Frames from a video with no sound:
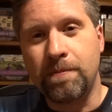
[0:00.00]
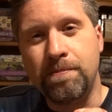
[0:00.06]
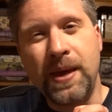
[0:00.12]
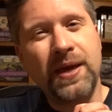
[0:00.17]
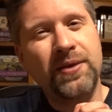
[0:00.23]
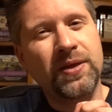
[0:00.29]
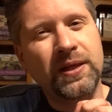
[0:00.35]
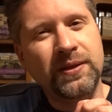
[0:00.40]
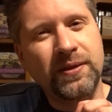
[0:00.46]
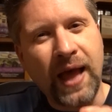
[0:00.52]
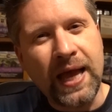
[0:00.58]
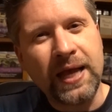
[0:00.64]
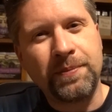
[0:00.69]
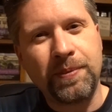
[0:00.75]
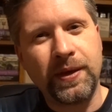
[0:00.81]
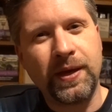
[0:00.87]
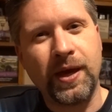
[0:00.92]
May the
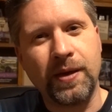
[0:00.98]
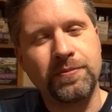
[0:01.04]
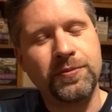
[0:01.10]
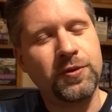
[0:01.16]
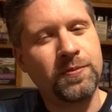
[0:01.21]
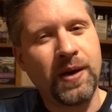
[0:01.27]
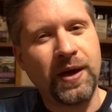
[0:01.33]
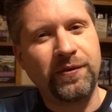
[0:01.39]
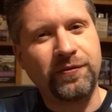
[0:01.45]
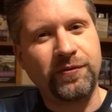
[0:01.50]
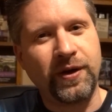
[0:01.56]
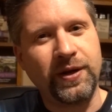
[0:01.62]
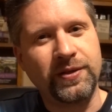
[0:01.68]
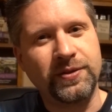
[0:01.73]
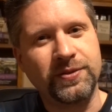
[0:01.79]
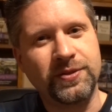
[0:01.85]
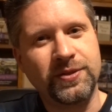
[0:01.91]
light become you, my
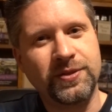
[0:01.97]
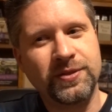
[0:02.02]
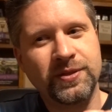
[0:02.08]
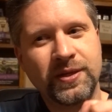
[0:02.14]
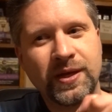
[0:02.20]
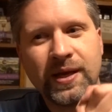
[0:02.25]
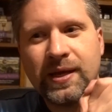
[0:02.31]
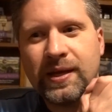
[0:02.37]
friends,